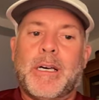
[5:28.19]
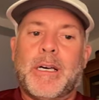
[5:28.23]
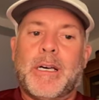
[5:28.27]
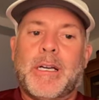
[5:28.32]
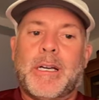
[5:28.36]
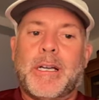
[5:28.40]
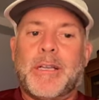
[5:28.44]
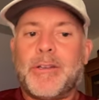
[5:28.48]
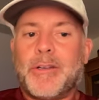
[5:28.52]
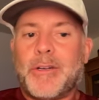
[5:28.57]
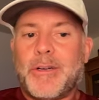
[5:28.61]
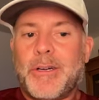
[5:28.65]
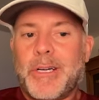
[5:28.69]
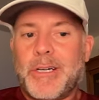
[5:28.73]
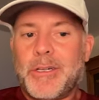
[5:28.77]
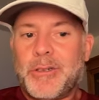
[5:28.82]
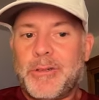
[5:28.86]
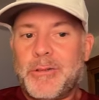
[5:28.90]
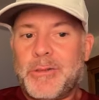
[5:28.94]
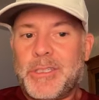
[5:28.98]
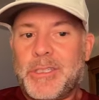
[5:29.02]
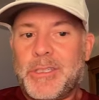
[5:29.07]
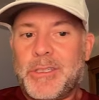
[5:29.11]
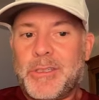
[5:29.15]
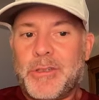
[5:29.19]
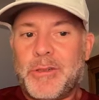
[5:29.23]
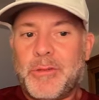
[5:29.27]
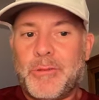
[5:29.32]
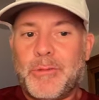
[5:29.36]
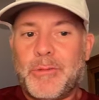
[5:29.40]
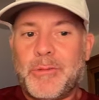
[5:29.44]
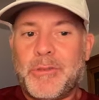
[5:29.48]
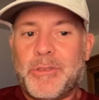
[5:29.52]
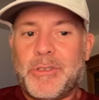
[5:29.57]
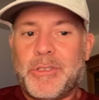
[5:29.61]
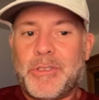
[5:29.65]
Another characteristic
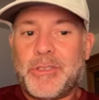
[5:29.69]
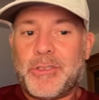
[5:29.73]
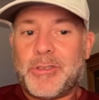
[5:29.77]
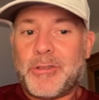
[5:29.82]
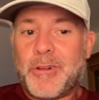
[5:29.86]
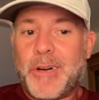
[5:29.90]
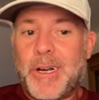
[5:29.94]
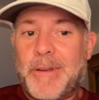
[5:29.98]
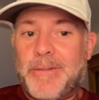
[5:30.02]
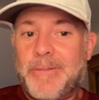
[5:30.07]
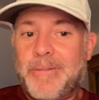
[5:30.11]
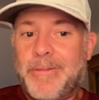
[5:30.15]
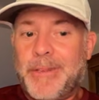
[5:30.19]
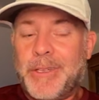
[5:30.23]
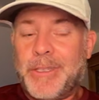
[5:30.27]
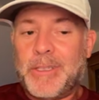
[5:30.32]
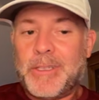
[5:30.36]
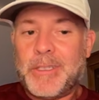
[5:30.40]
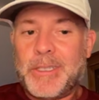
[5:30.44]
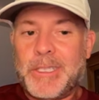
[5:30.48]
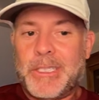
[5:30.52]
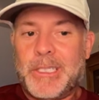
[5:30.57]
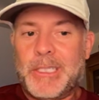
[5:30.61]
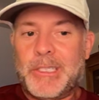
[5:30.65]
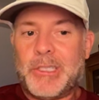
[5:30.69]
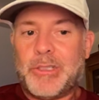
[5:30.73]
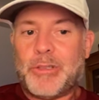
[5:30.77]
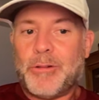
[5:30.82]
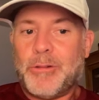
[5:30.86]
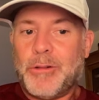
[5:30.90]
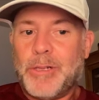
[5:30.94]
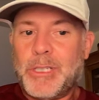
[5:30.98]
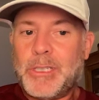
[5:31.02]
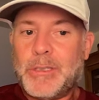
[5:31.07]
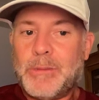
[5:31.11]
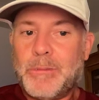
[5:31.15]
to describe feel is
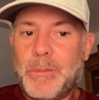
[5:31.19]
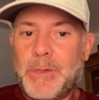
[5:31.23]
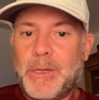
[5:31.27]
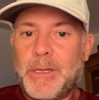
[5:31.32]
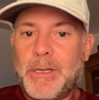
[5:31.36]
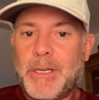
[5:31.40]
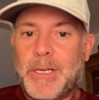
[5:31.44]
crisp.